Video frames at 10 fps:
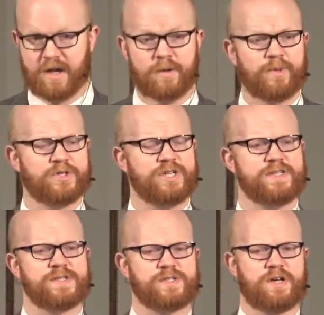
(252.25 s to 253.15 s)
But
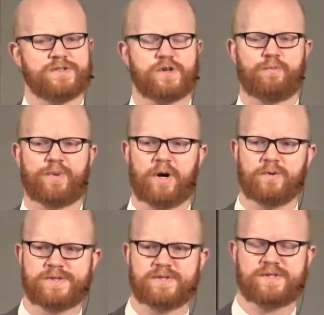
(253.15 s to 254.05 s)
Jesus also
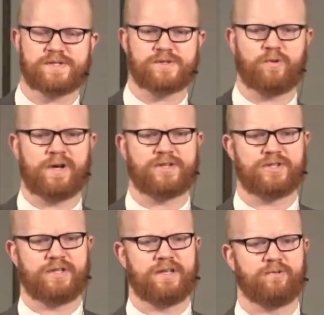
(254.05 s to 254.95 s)
poses this
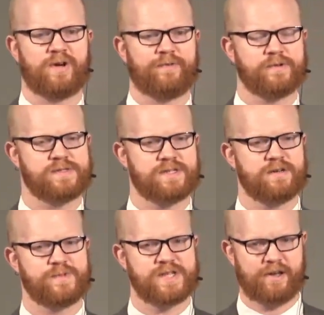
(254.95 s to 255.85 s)
question in reference to
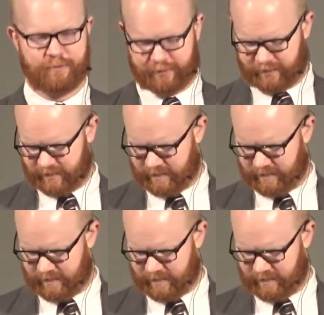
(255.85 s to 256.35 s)
himself.